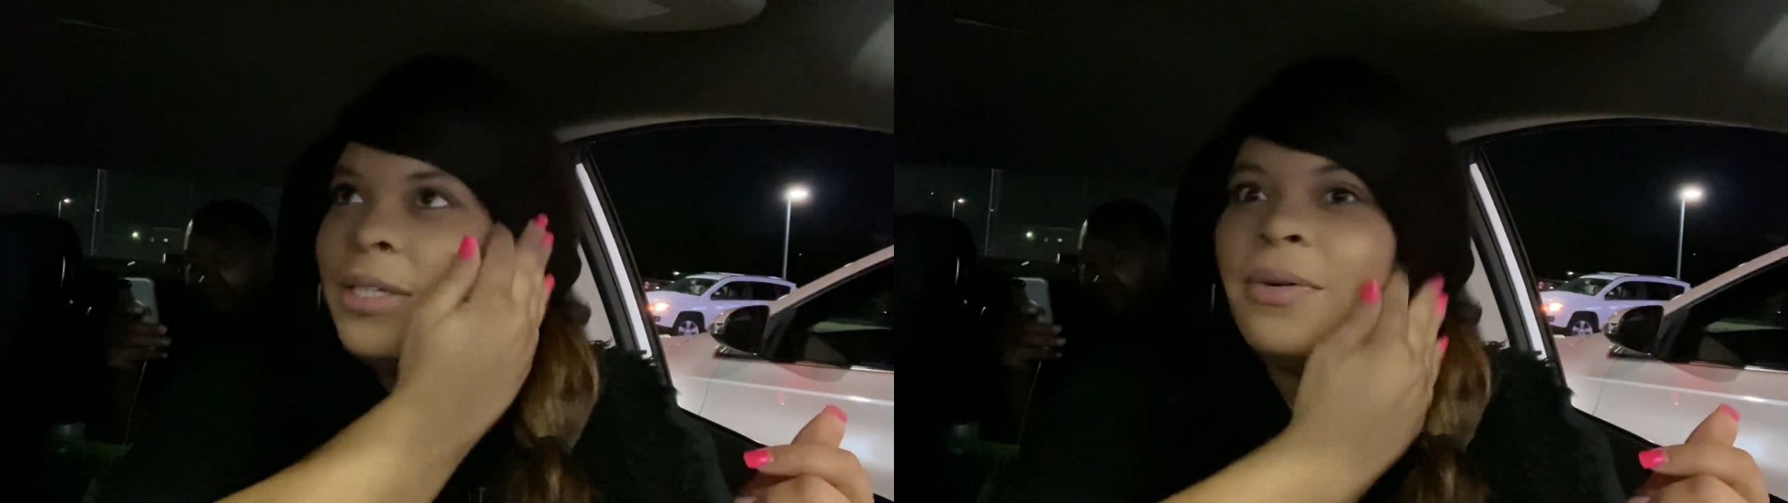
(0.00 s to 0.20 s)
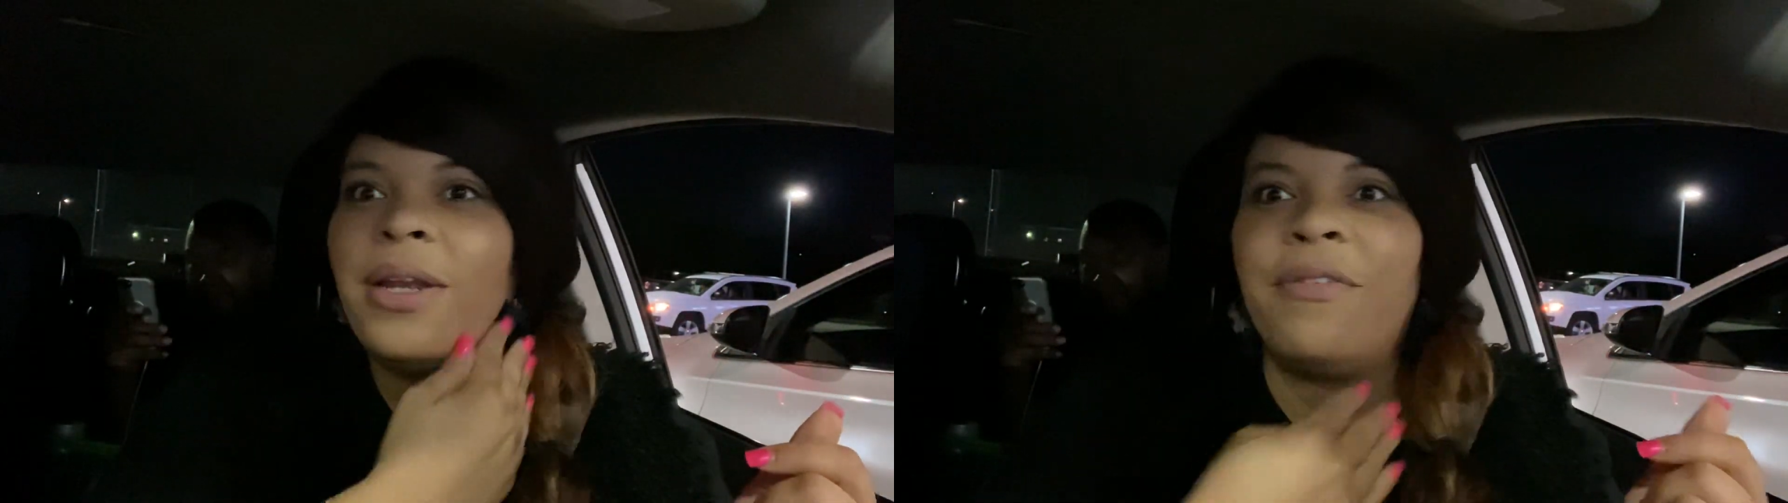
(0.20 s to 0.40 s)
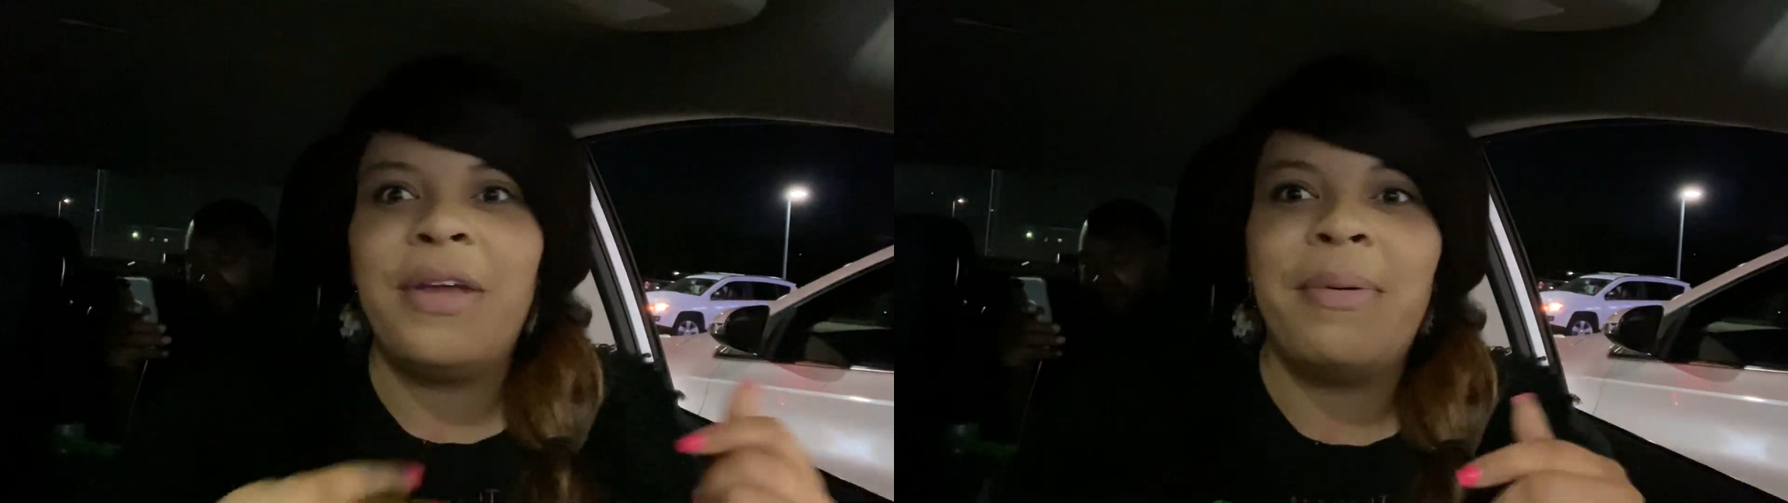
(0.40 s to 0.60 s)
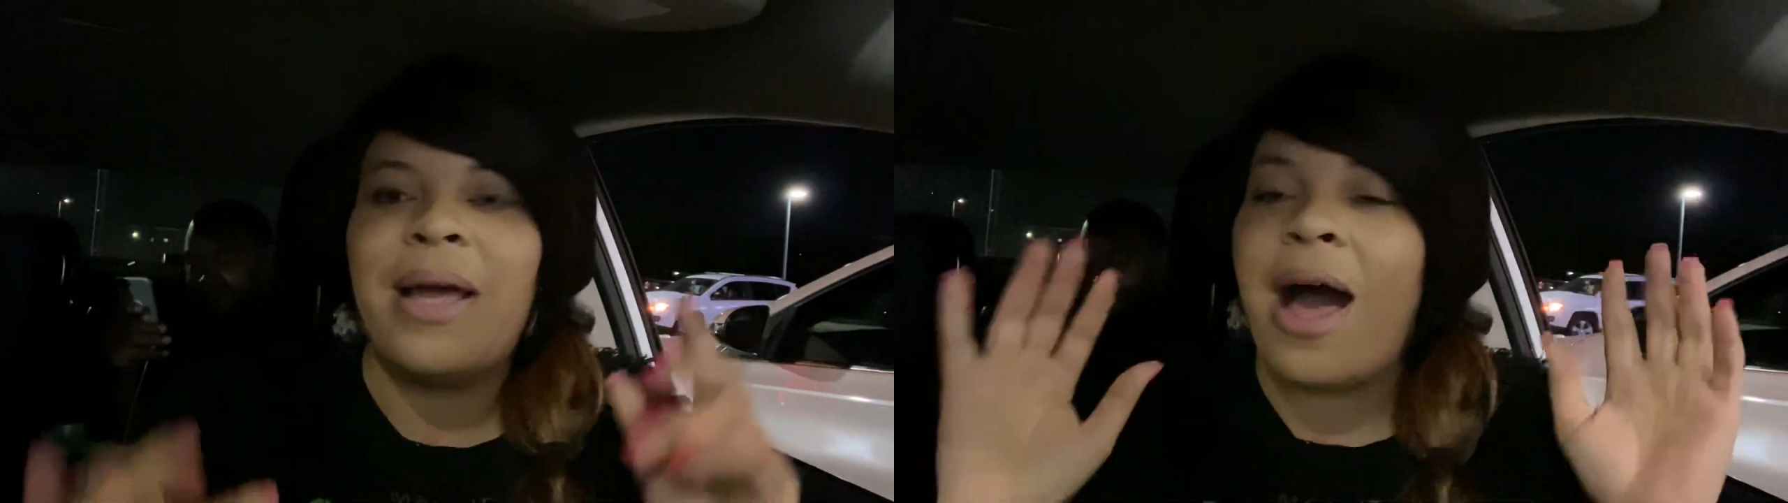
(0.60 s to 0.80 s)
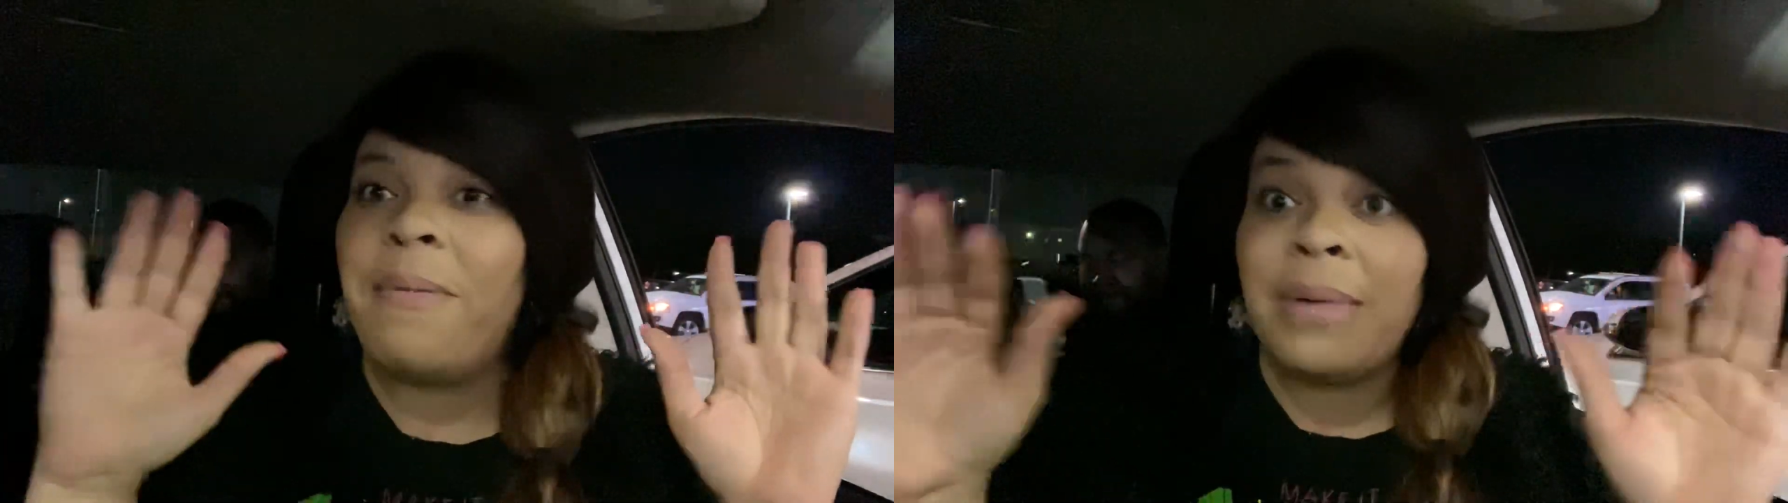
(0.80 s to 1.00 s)
doing over there
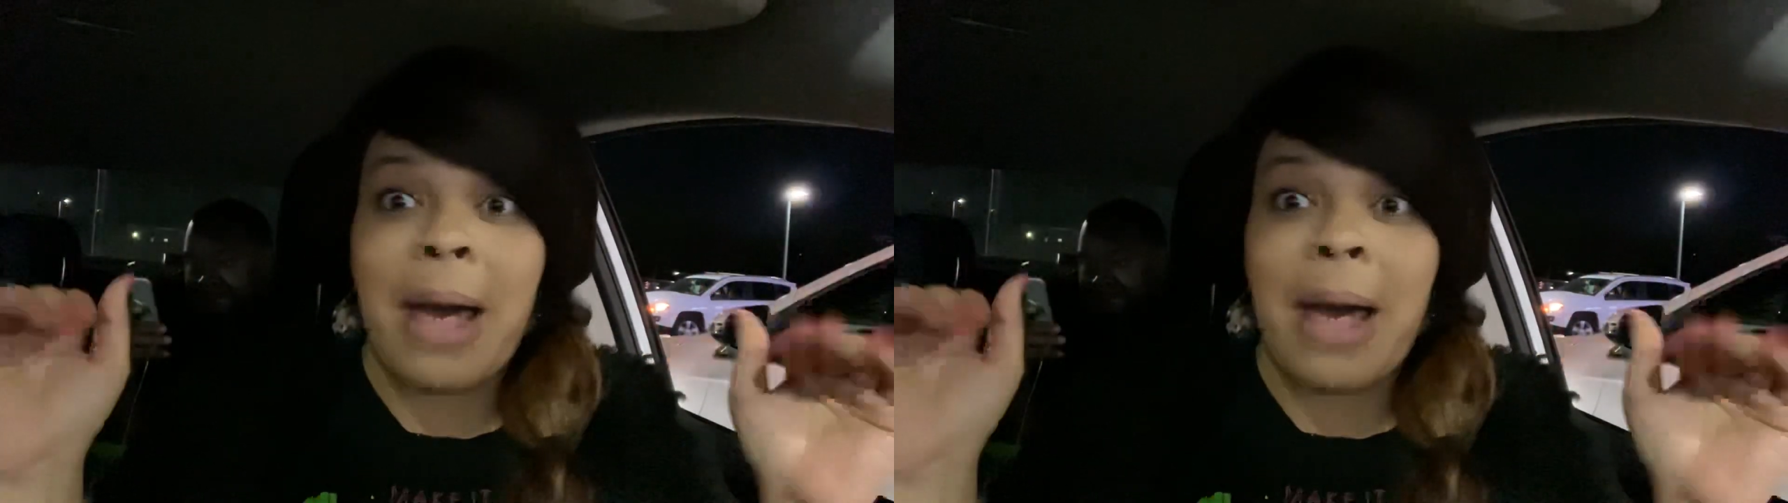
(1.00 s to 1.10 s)
yeah I'm,